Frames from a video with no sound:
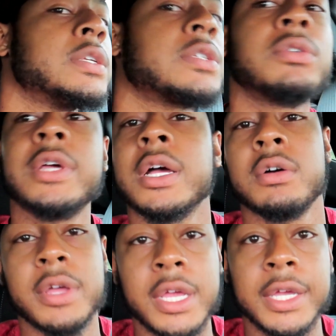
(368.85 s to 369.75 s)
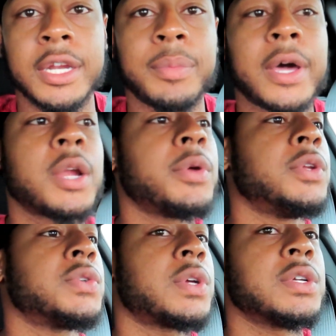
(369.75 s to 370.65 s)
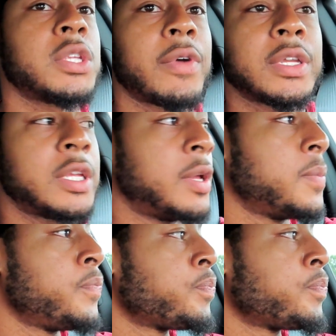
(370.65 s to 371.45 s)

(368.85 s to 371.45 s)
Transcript: So you gotta go ahead and get up out of there when you do certain stuff like that.